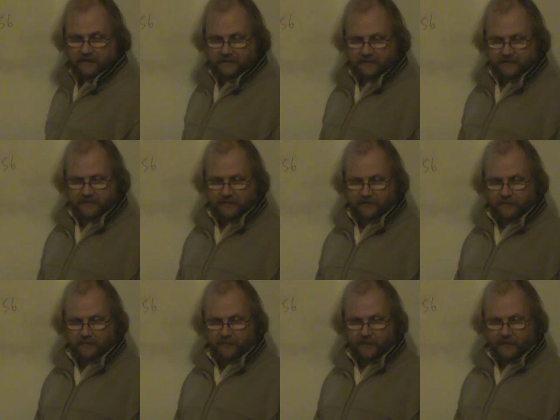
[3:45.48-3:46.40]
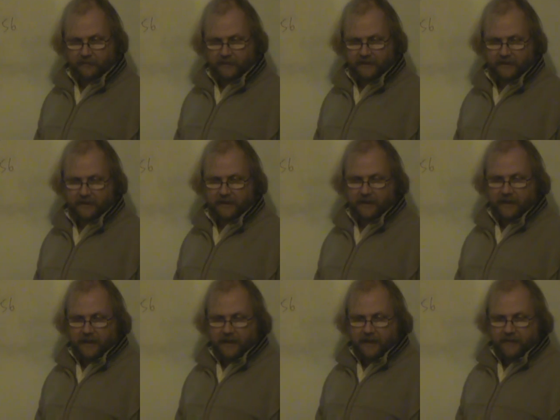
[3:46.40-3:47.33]
answer to that one.
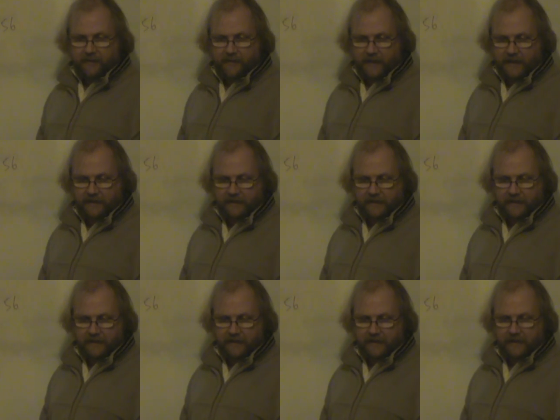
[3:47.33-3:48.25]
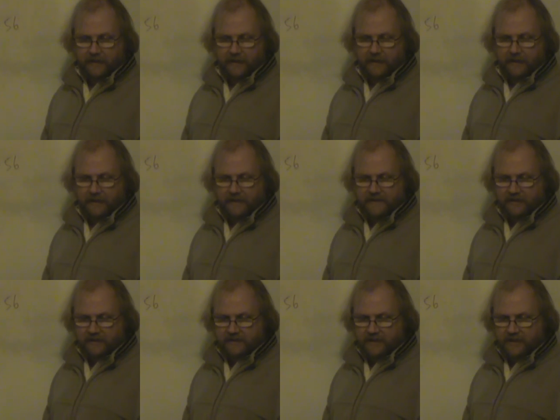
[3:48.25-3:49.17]
Then it's
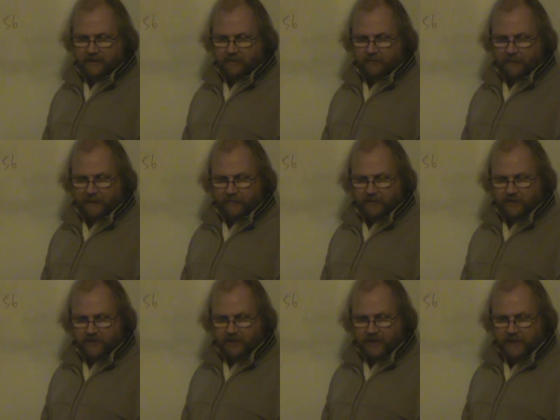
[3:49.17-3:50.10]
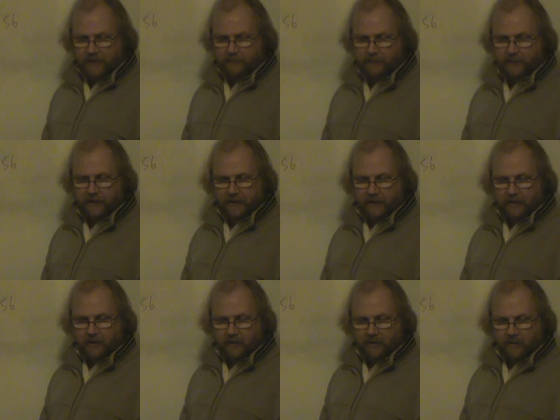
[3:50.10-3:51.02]
asking you about the shape
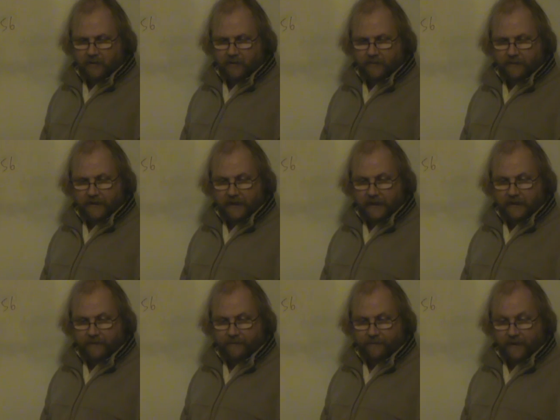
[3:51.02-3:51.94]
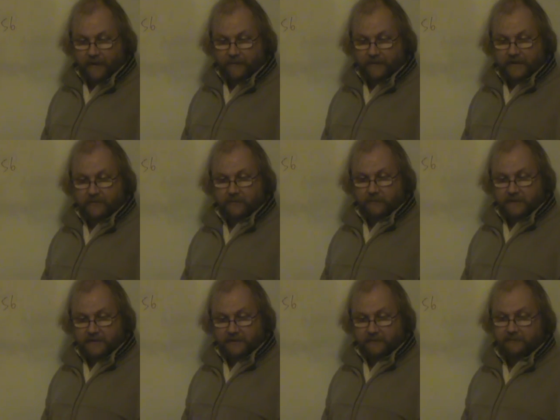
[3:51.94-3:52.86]
of a 5s
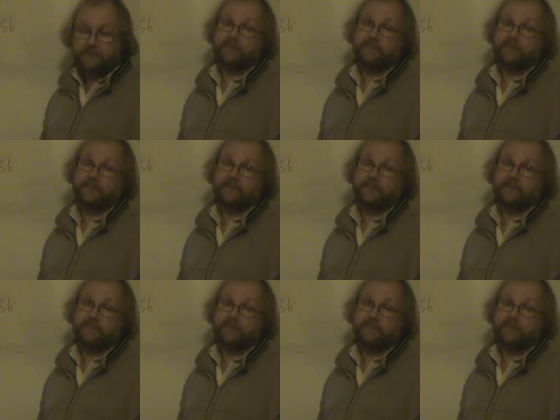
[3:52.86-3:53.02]
orbital.